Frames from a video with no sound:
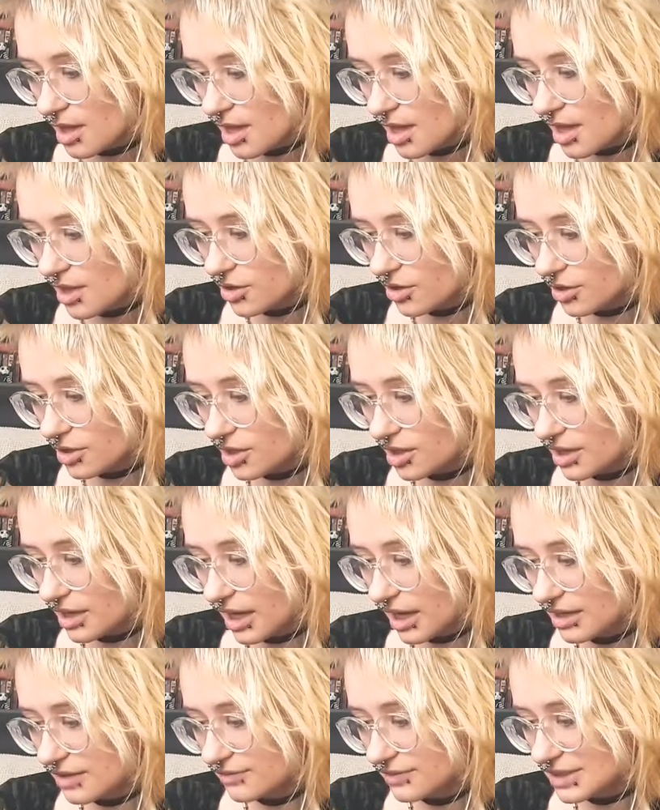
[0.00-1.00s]
and you're going to
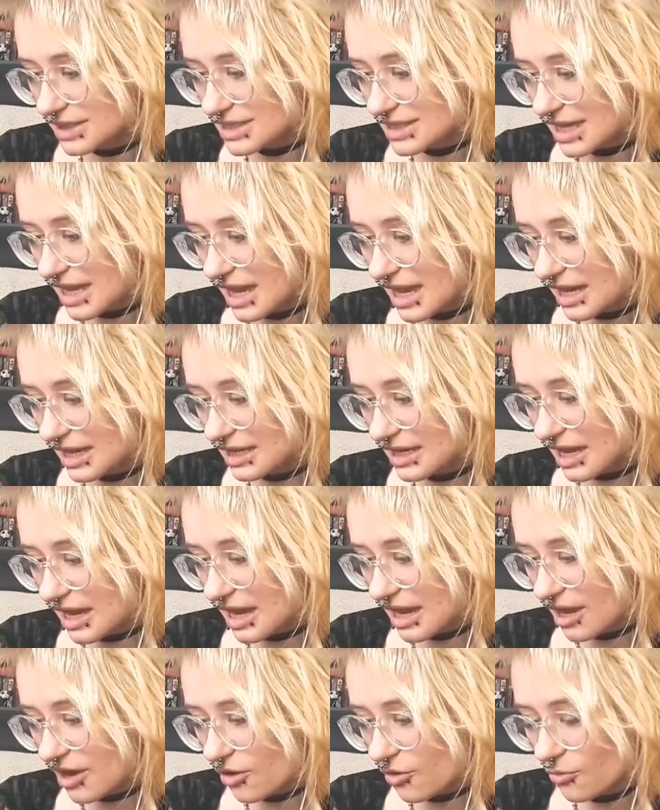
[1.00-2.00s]
kind of decide
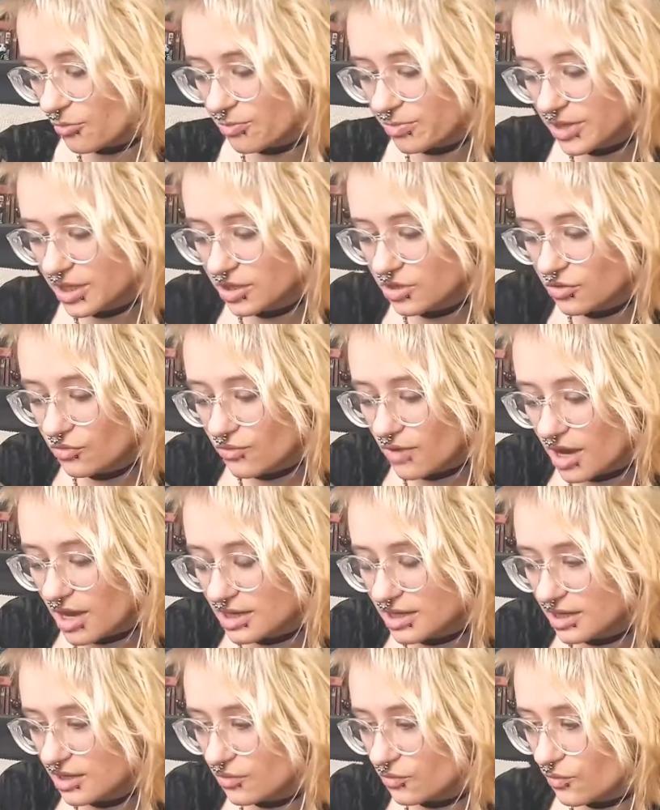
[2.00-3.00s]
how big you want
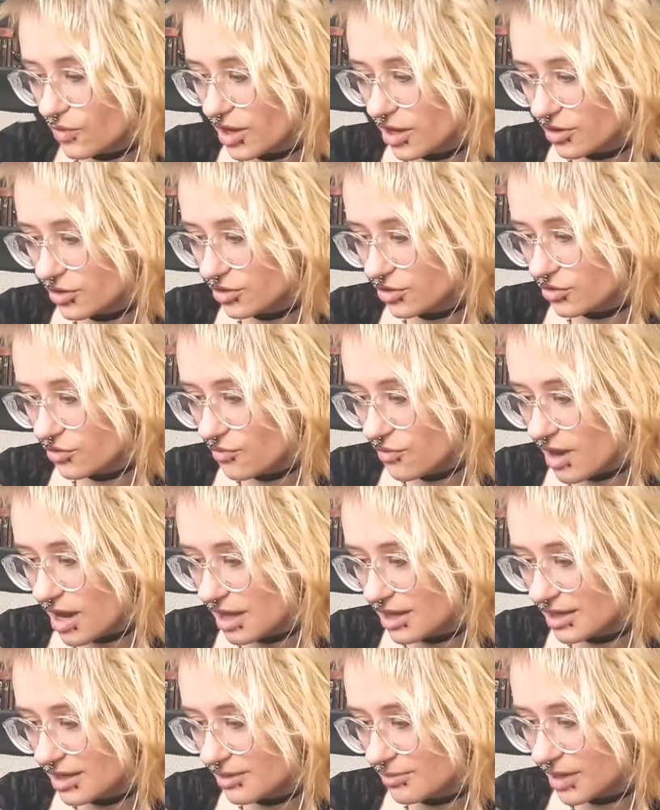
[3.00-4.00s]
it, where do you want
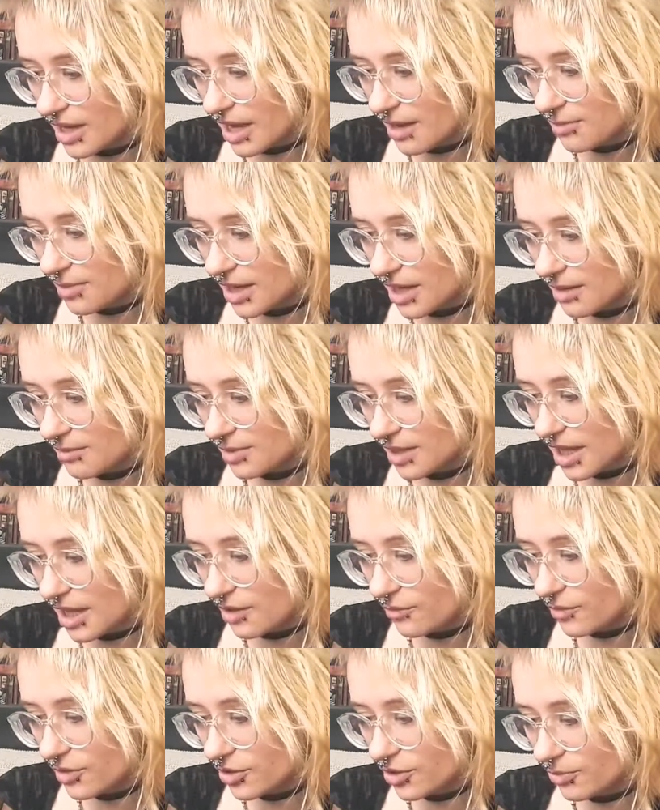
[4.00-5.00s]
it, blah blah
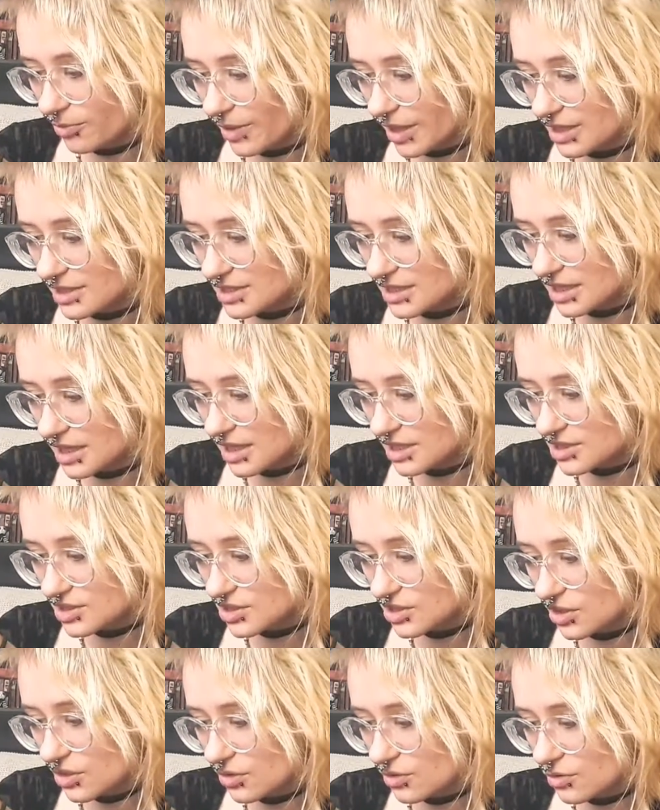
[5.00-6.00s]
blah when you're painting it.
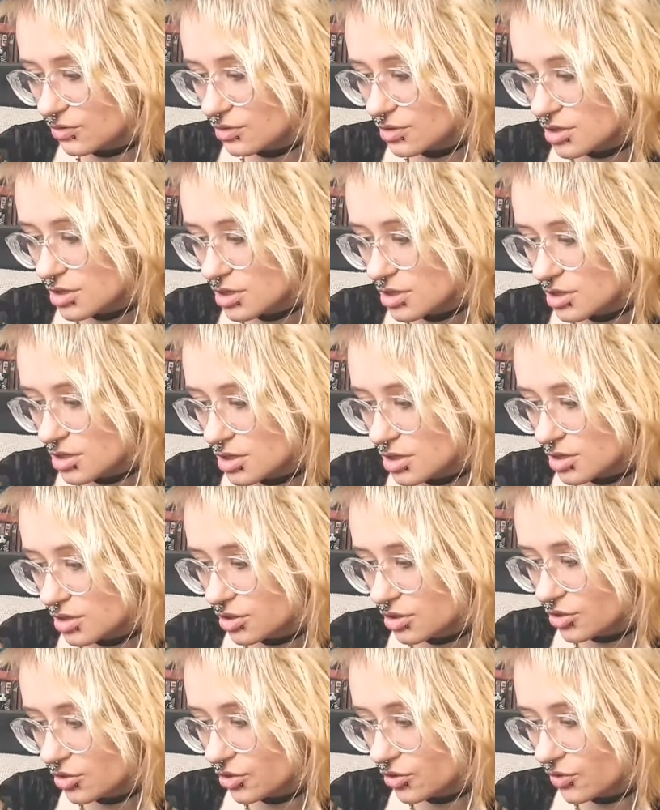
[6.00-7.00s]
So
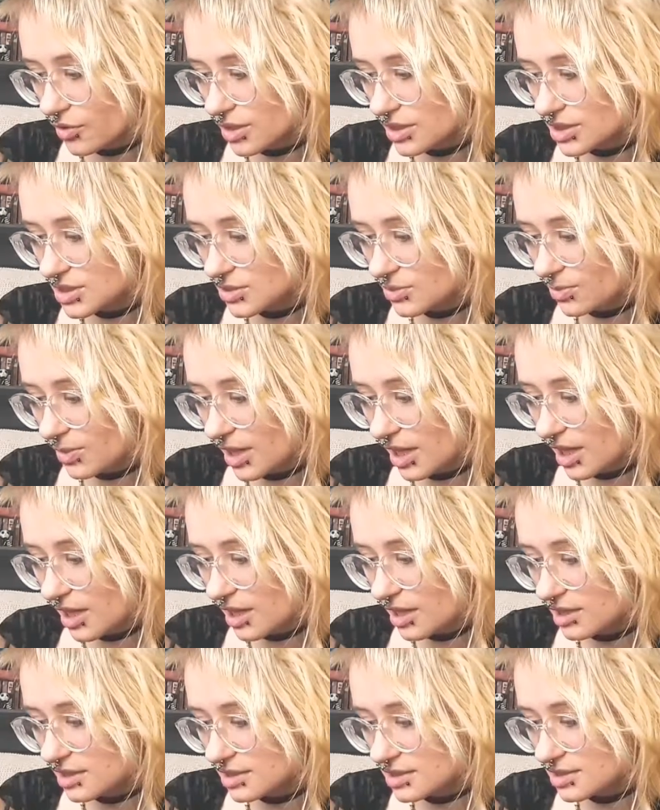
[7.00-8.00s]
you're going to
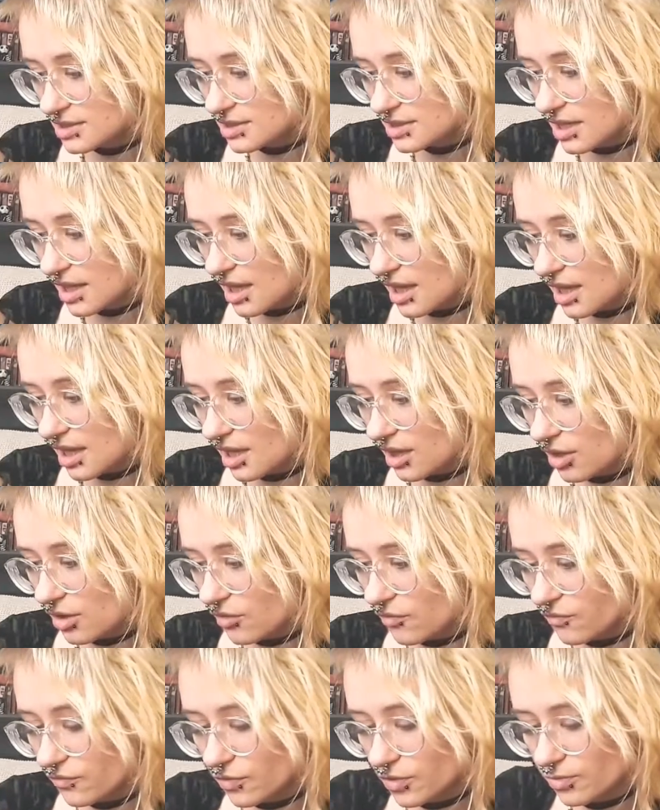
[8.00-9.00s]
paint a
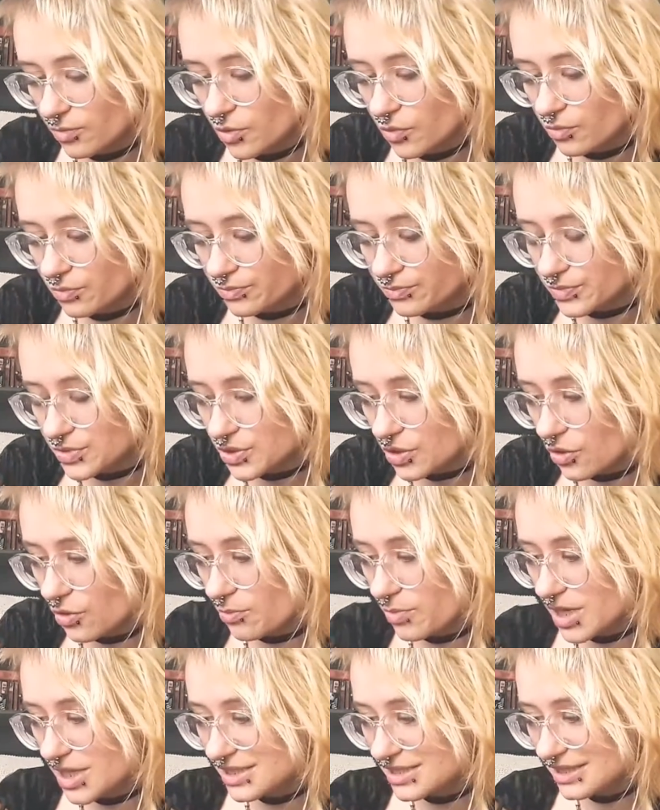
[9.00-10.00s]
full moon, so
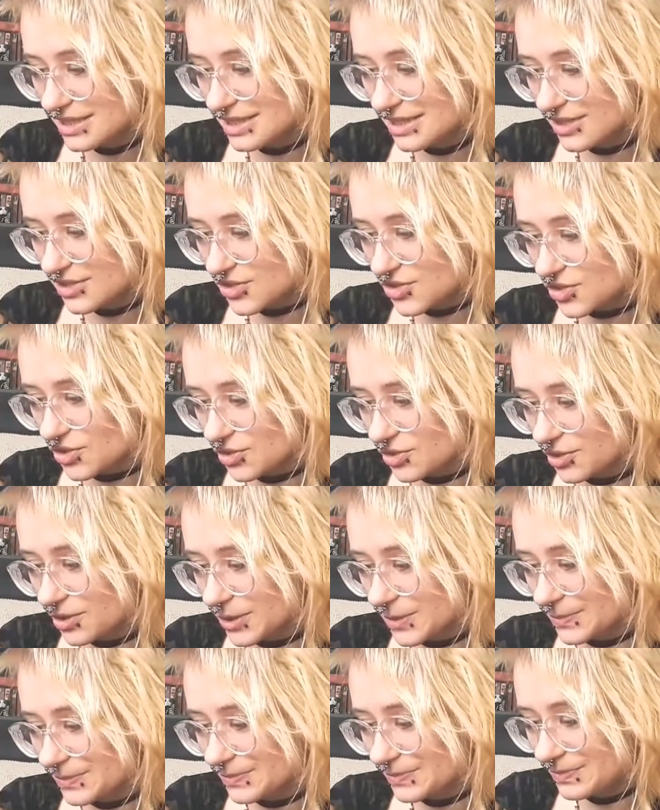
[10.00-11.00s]
basically a
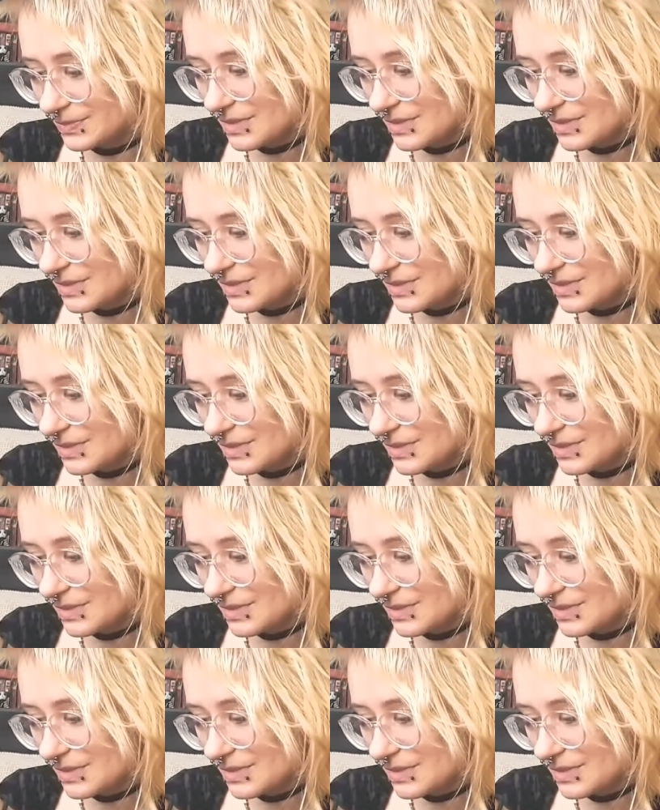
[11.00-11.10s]
circle